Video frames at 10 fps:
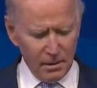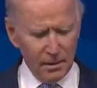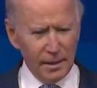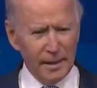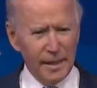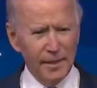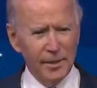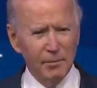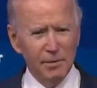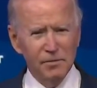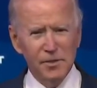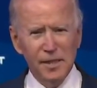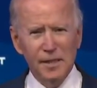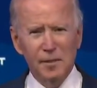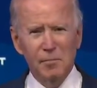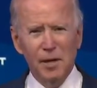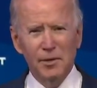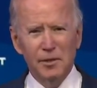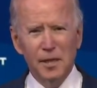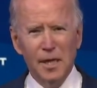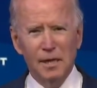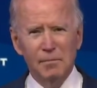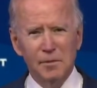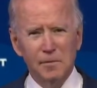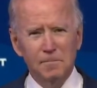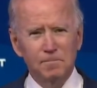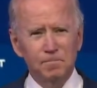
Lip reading: unlike anything we've seen in modern times.